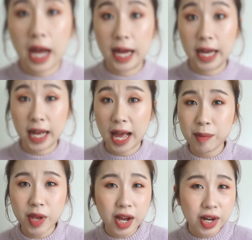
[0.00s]

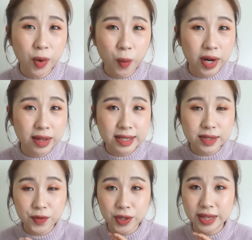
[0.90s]
I'm not gonna wear
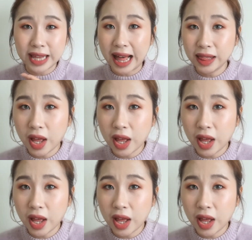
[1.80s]
this for that